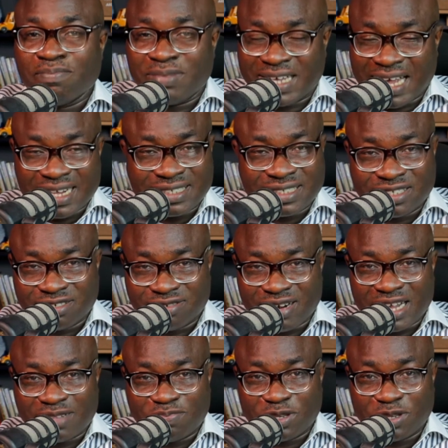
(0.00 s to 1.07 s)
getting the
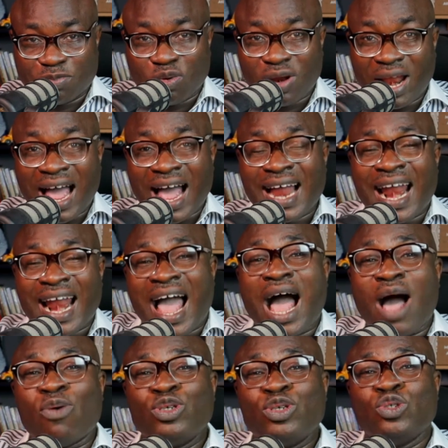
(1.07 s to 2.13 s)
right people and
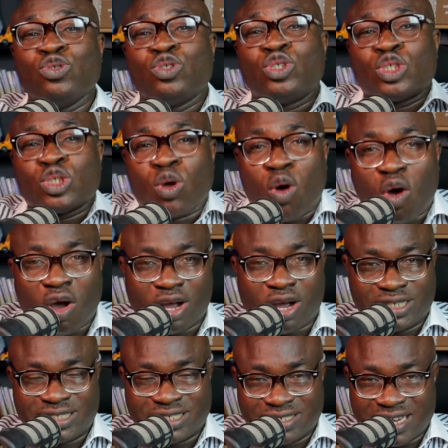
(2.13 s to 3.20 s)
how you
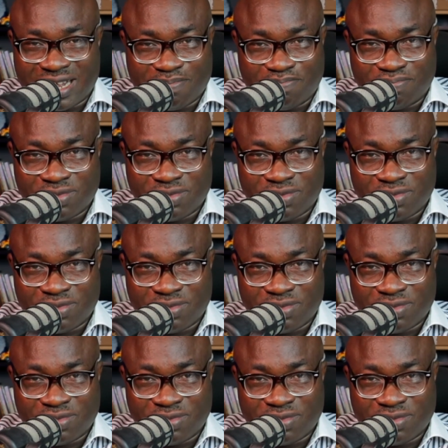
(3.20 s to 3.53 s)
talk to them.